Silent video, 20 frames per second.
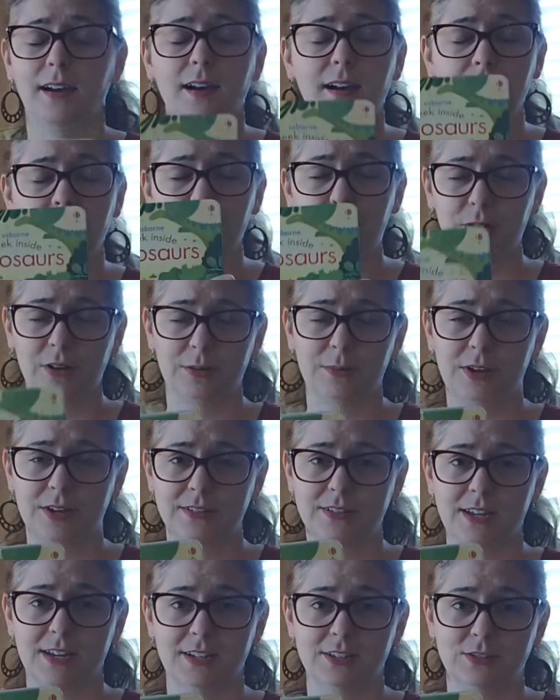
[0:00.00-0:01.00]
a book about
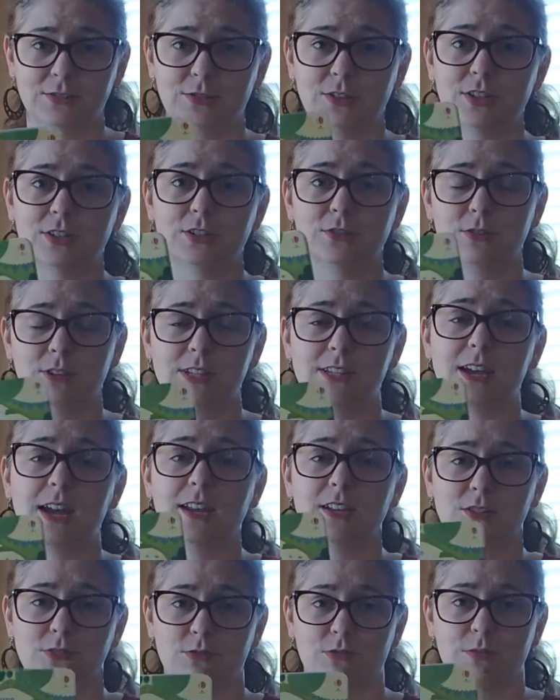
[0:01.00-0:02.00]
dinosaurs doing
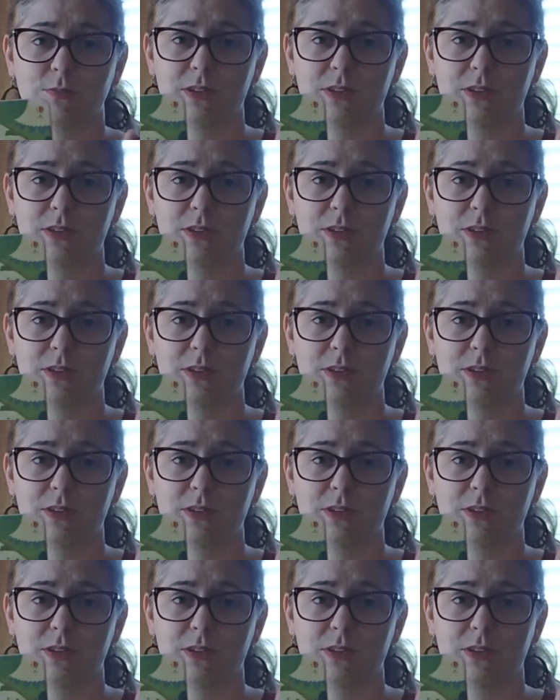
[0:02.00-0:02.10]
dinosaur